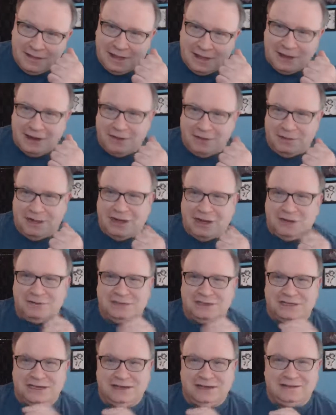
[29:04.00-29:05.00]
that ought to be
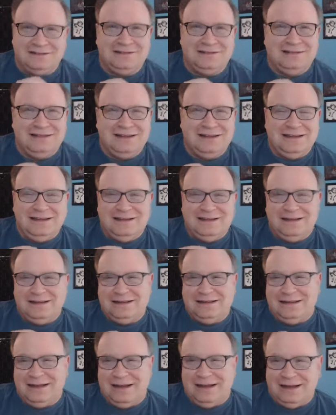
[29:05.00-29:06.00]
interesting.
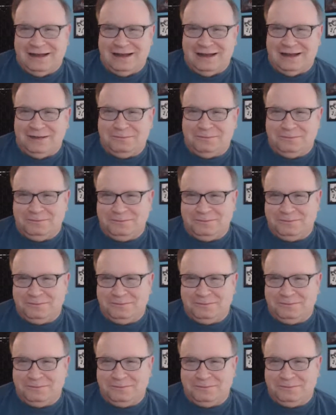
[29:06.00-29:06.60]
Um,